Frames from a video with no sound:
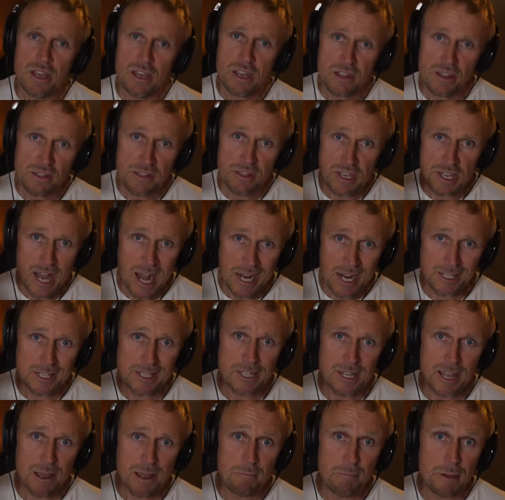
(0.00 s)
The R
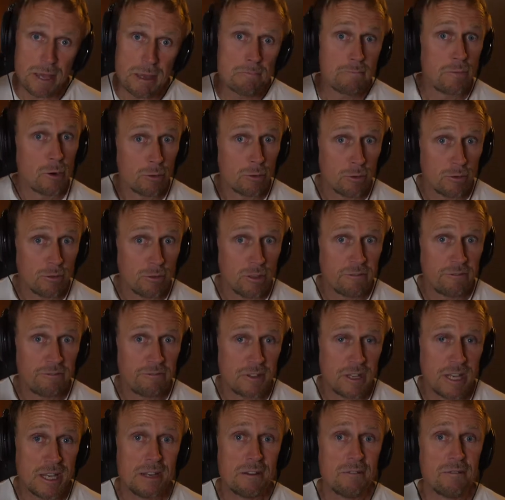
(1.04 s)
T M P pull
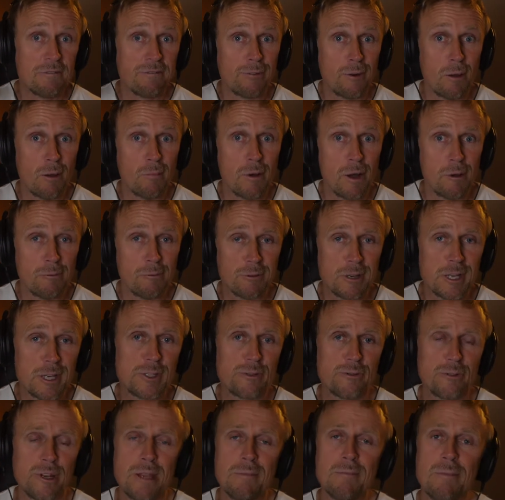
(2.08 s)
feed from
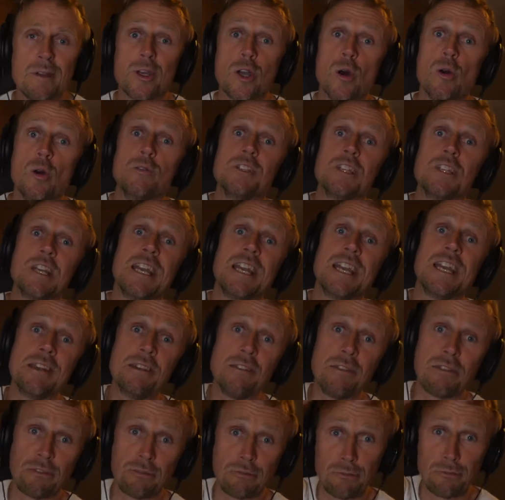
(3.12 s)
Restream goes in
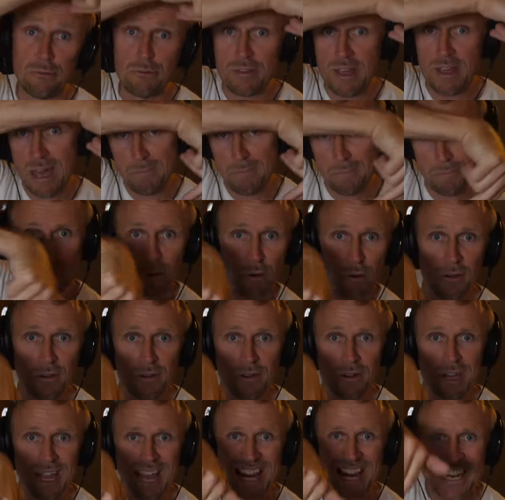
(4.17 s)
through that port
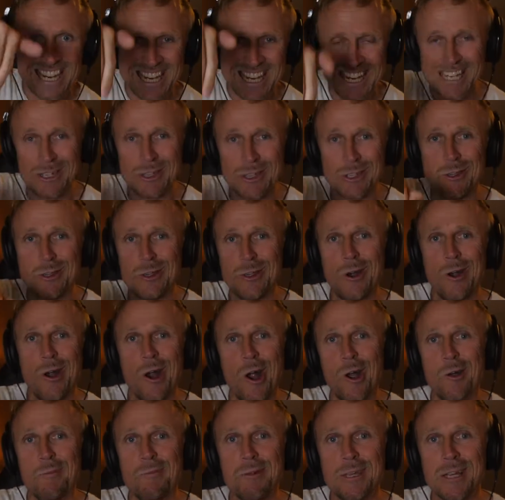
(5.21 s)
and into your
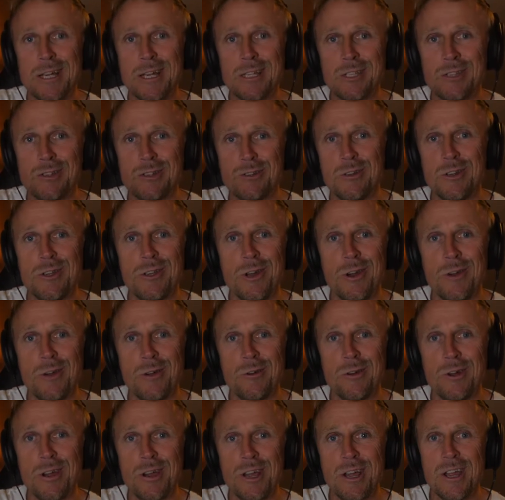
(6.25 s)
O B S
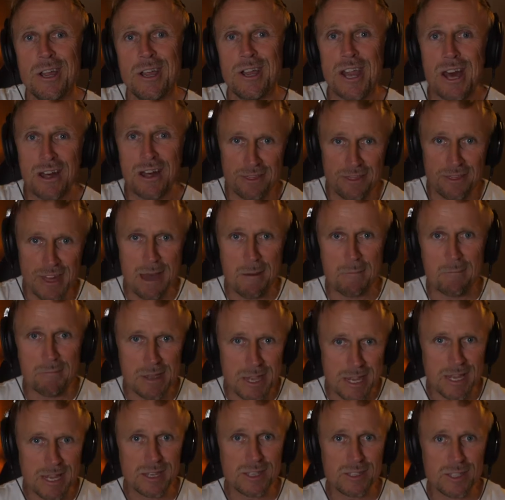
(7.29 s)
studio. Now that
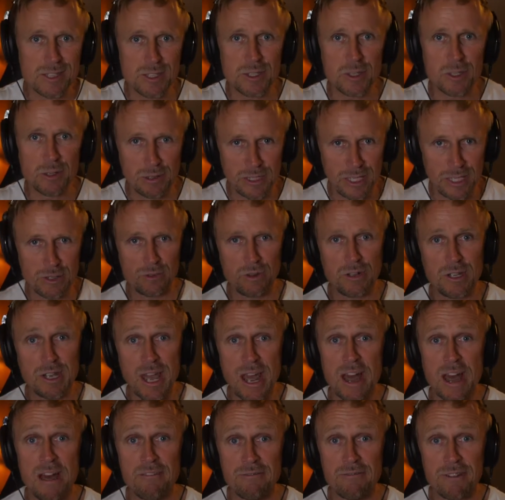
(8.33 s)
means you literally
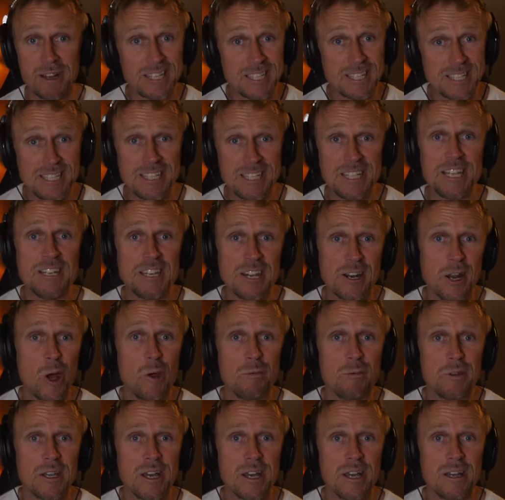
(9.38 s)
have a scene in O
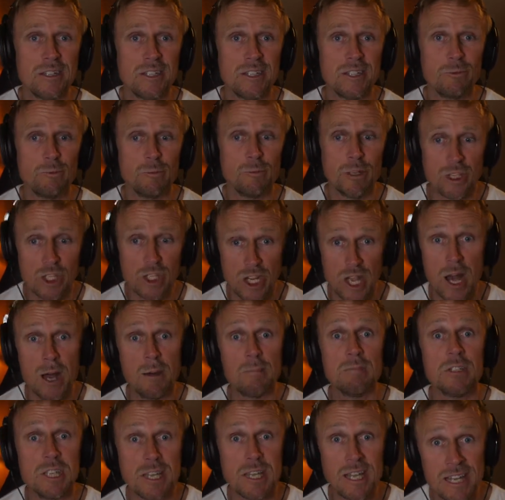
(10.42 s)
B S which
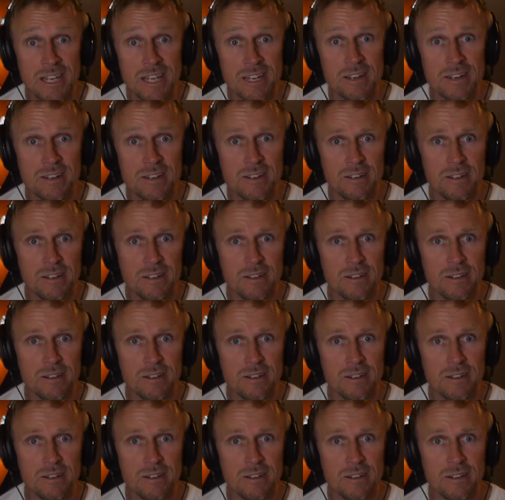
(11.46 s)
comes in